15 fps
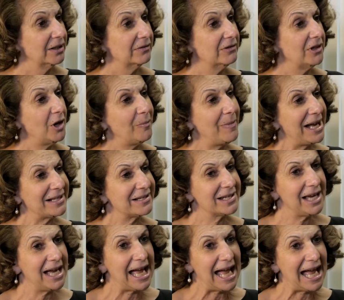No matter
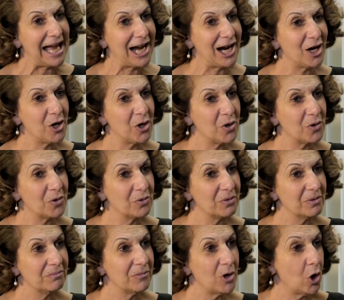
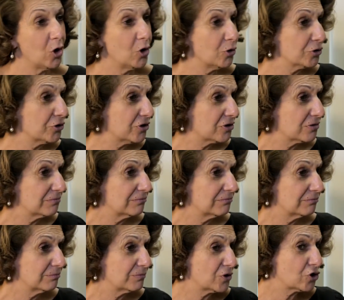how odd,
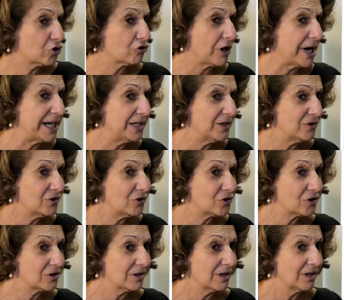
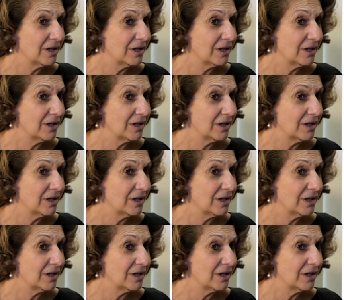strange,